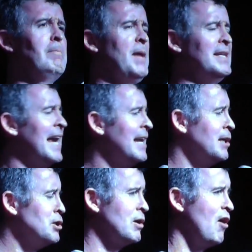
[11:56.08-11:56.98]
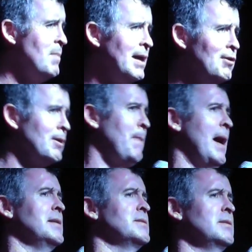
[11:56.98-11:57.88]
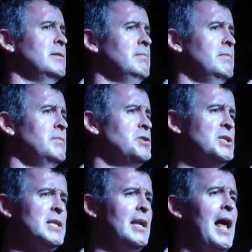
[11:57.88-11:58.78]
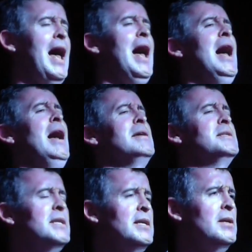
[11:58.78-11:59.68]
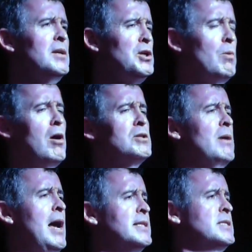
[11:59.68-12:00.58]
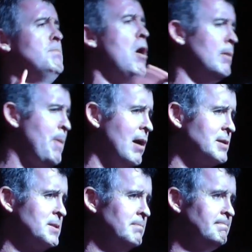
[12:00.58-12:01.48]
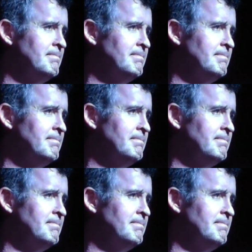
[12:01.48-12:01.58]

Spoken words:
And then I took off my underpants and she said, ah, I see, you also had smallpox.